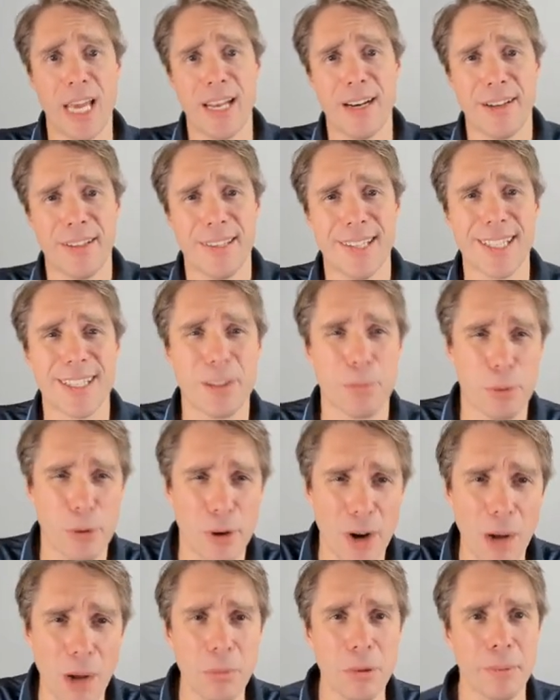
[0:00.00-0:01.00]
And I think the
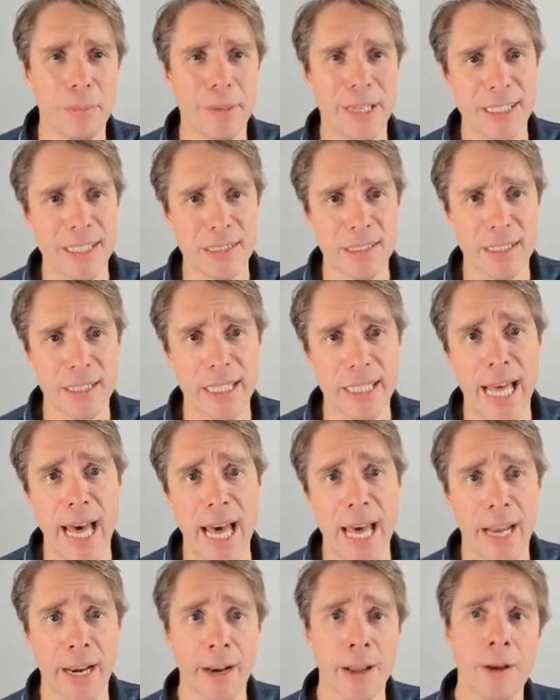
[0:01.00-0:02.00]
problem is
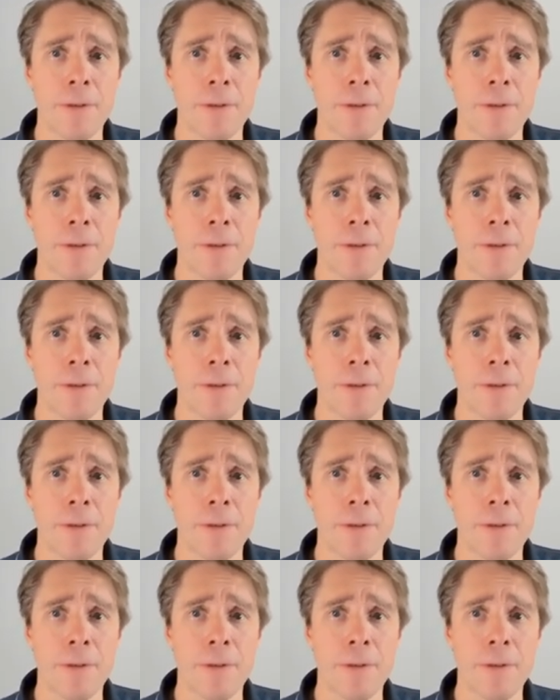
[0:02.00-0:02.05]
that